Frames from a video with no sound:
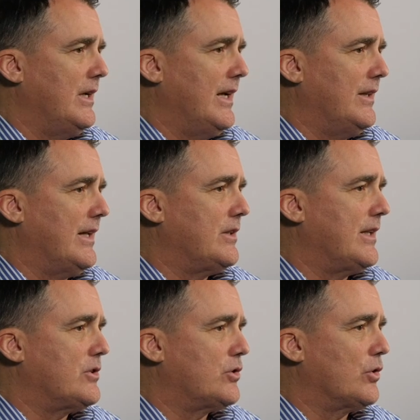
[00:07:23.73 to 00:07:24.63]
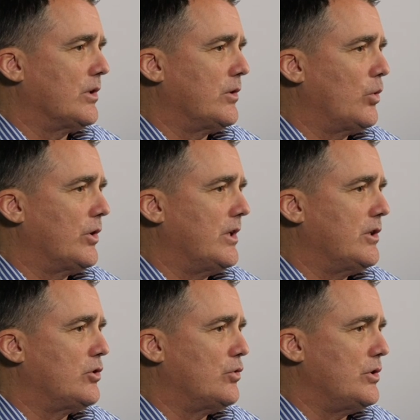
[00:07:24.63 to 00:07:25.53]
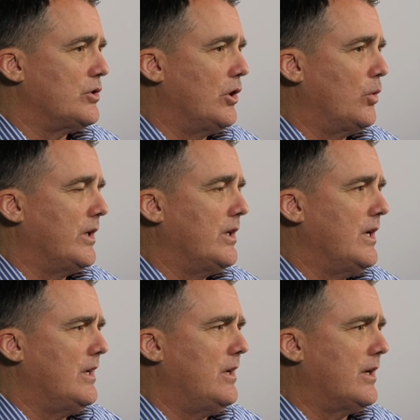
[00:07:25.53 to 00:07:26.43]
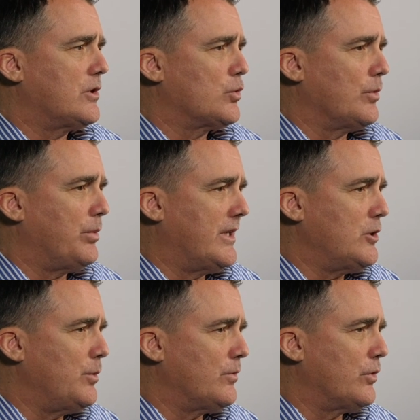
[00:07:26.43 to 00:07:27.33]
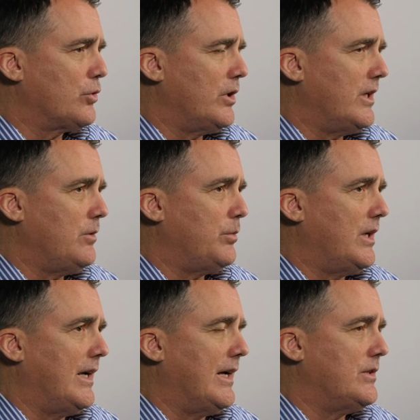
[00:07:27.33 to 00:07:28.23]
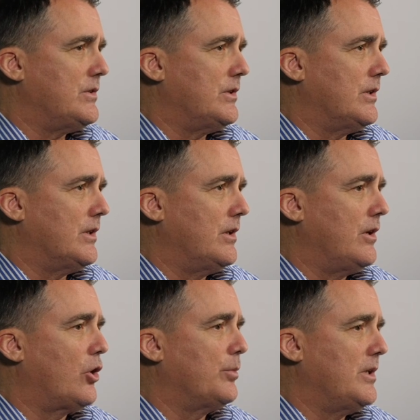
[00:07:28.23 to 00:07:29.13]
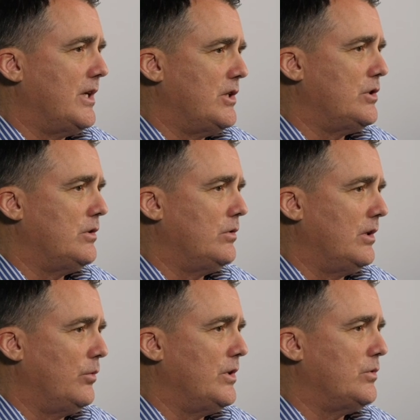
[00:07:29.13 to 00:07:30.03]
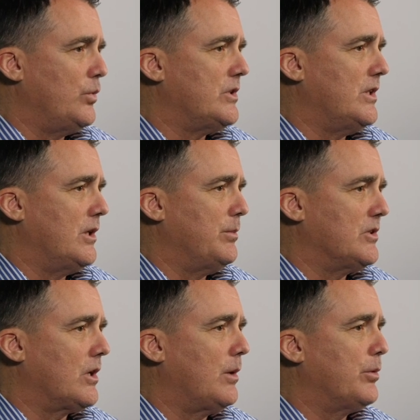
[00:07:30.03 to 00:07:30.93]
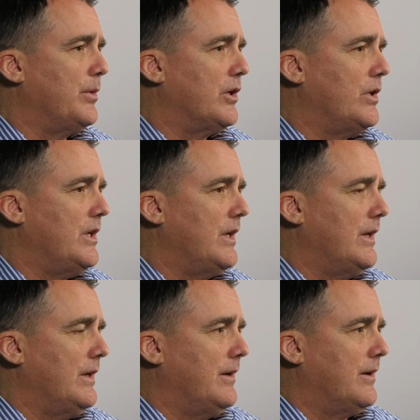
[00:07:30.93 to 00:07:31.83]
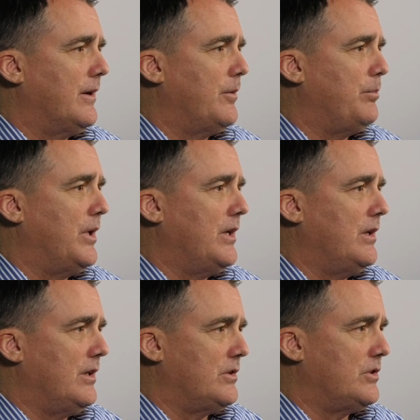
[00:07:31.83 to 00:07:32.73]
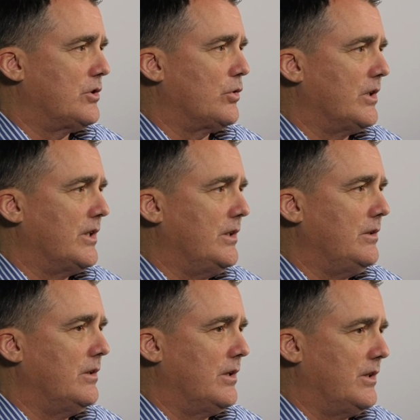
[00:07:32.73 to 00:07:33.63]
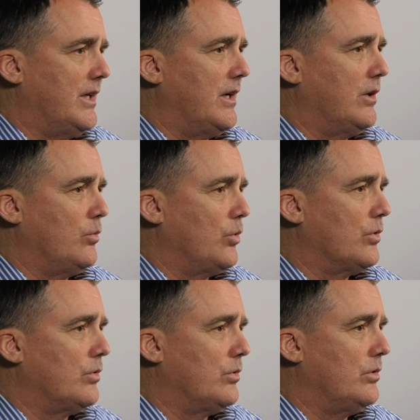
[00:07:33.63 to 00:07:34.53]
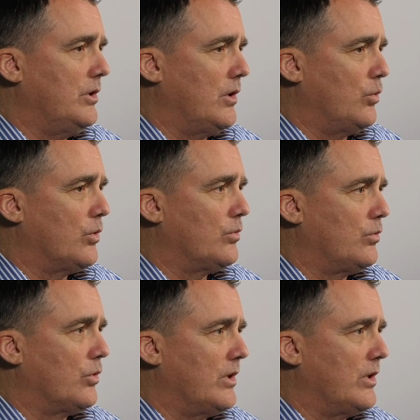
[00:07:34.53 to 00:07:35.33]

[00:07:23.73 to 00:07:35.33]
and that's certainly where the industry is going, not as a replacement for training, but as an augmentation. We see them as complementary, but it's certainly there, and we're